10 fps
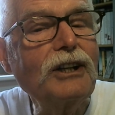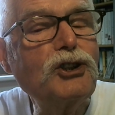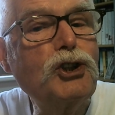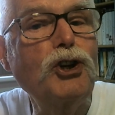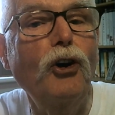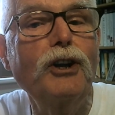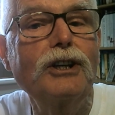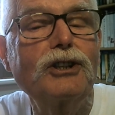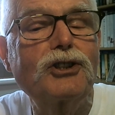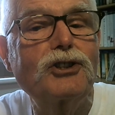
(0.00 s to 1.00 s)
a
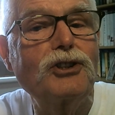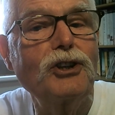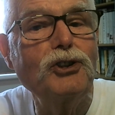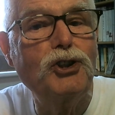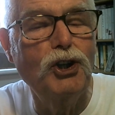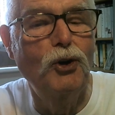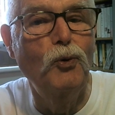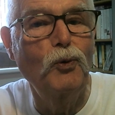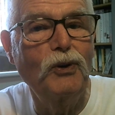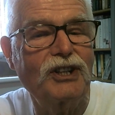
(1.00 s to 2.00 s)
joyous
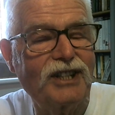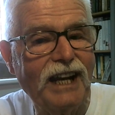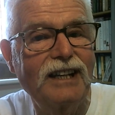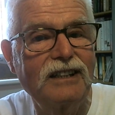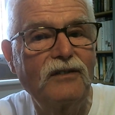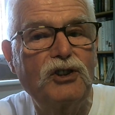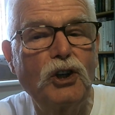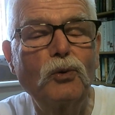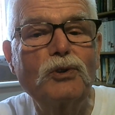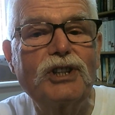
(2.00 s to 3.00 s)
June, the 2nd of
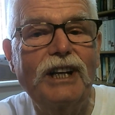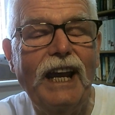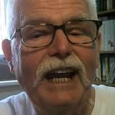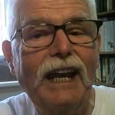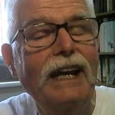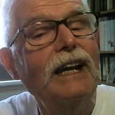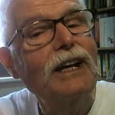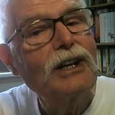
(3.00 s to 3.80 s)
June today.